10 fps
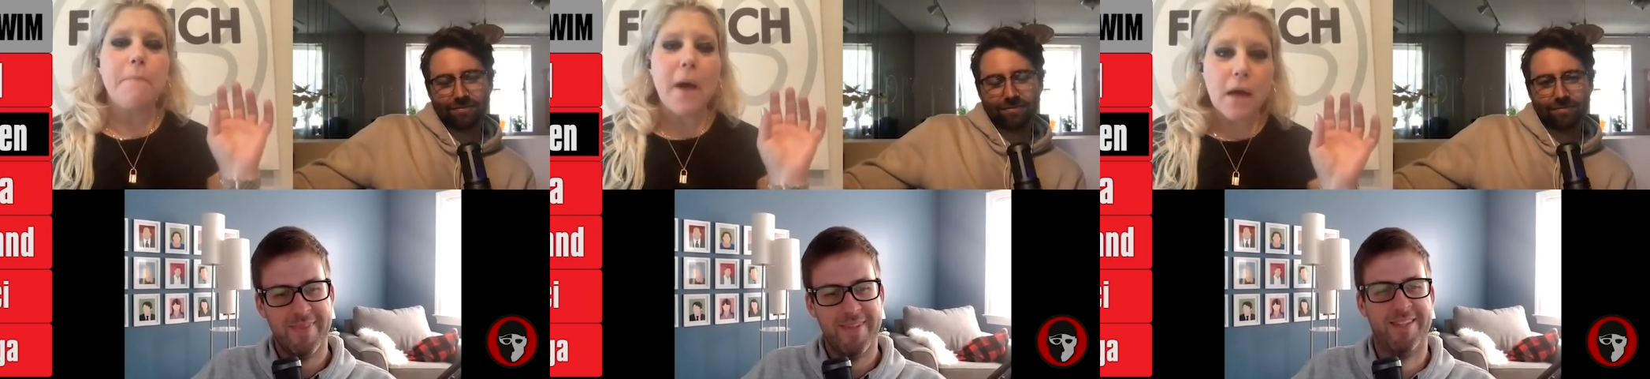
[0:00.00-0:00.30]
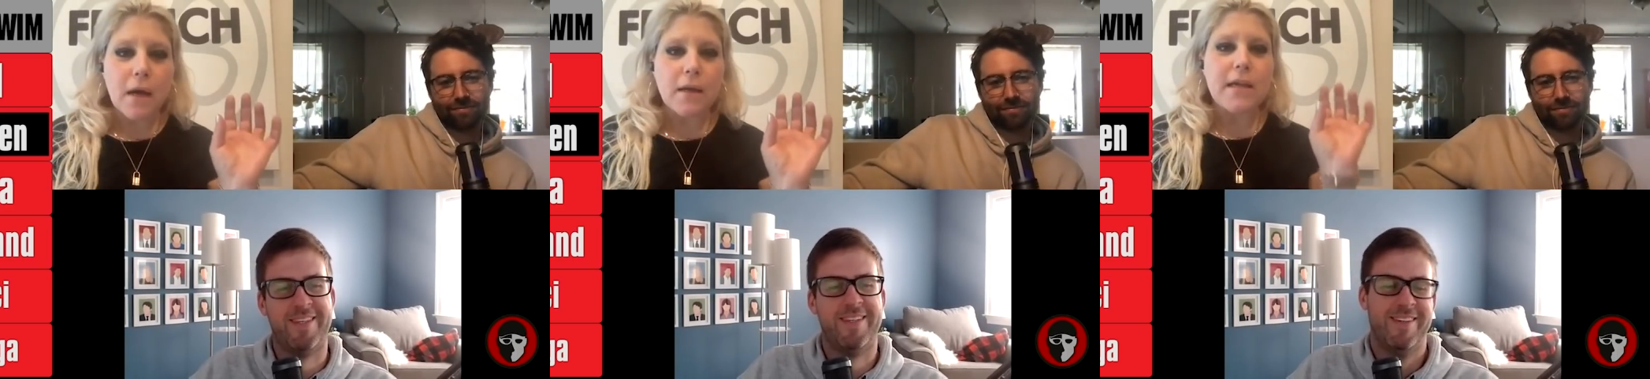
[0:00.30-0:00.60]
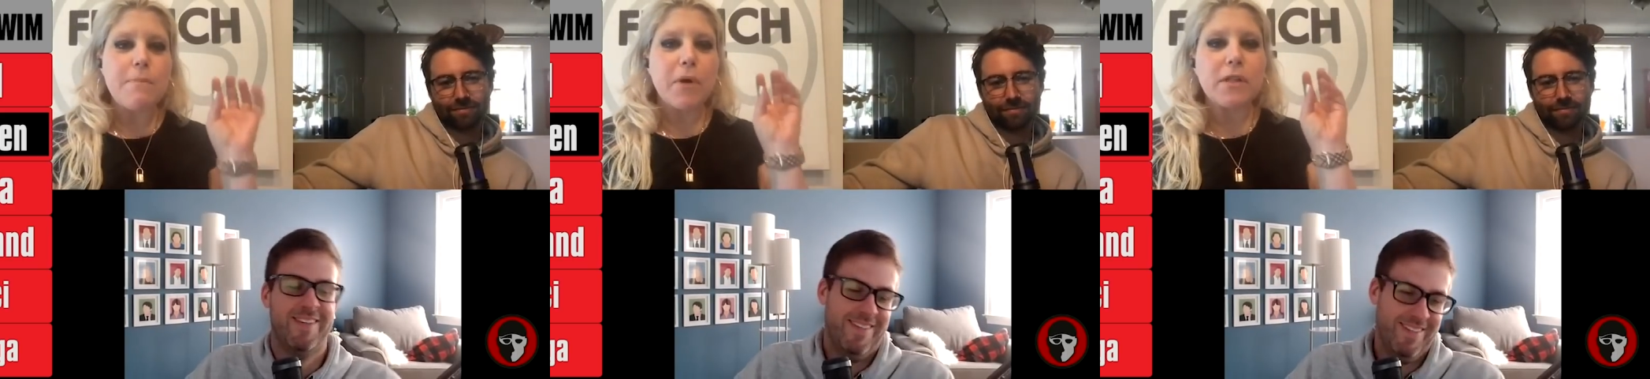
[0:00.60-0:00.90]
Speaker 1: But
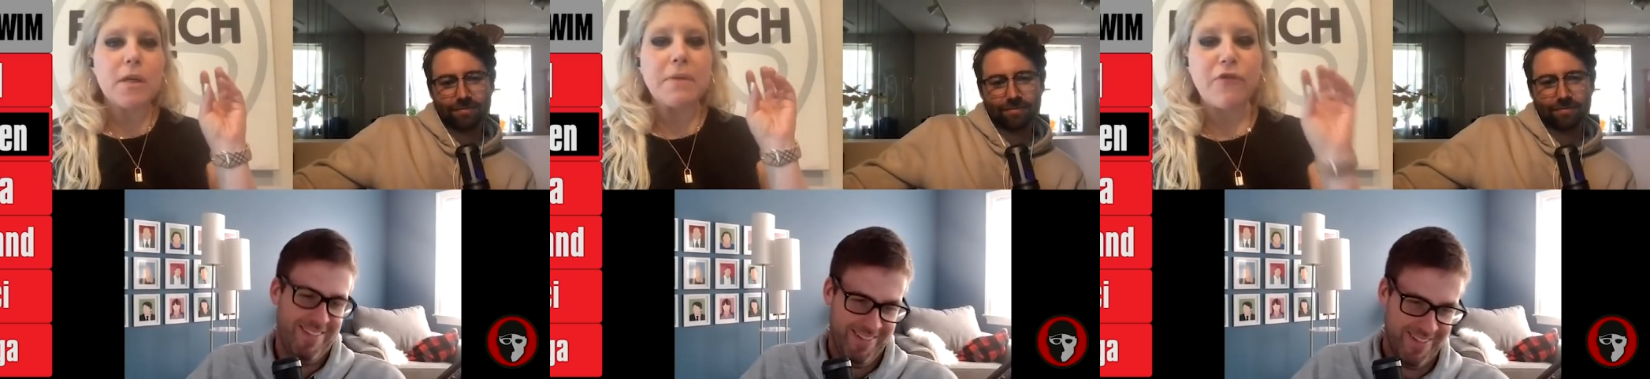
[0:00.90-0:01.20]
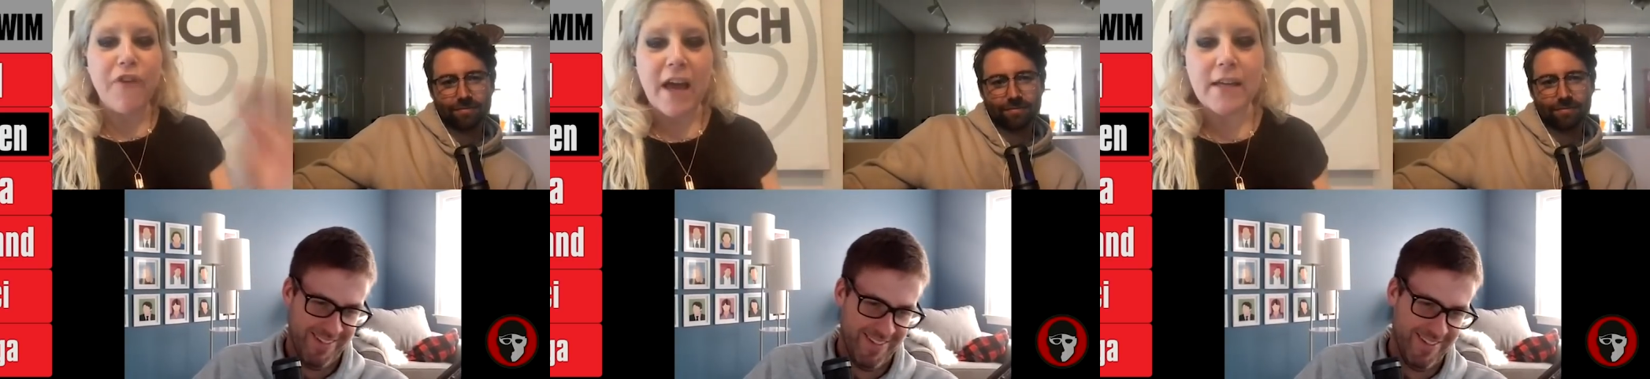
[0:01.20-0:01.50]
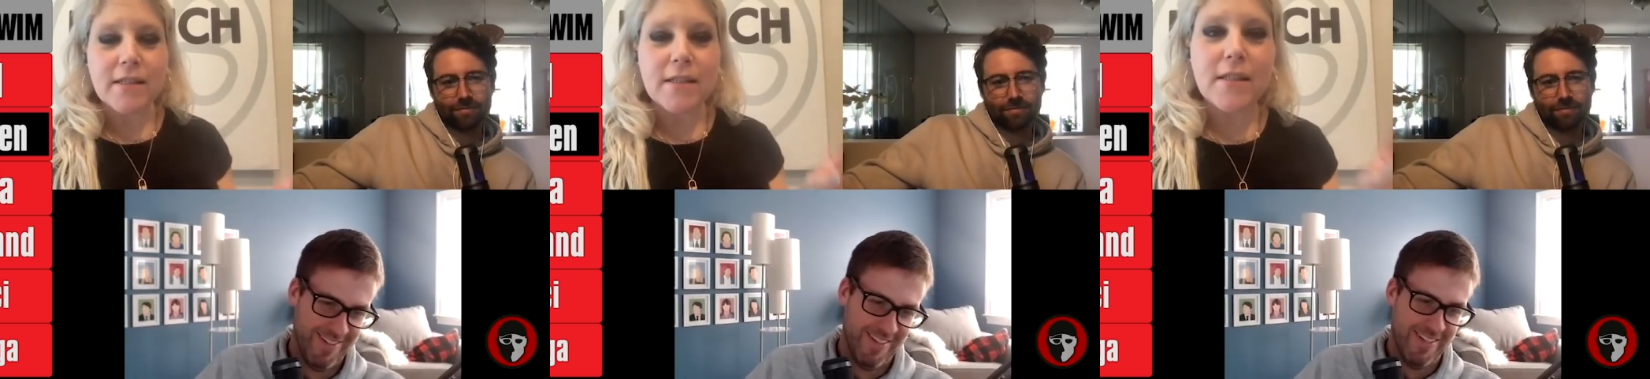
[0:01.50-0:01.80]
he puts up his
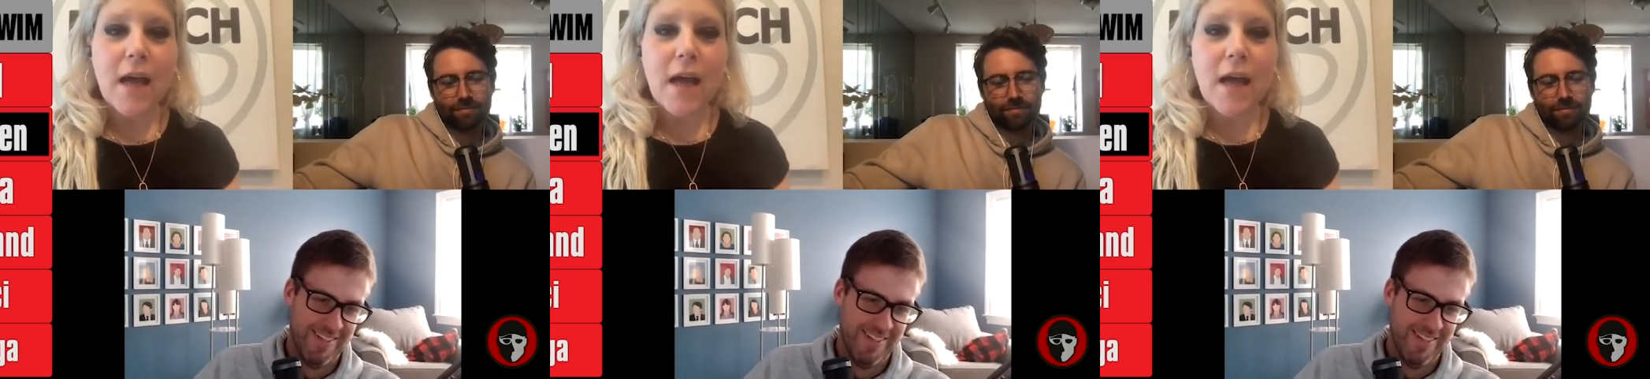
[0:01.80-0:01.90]
fastest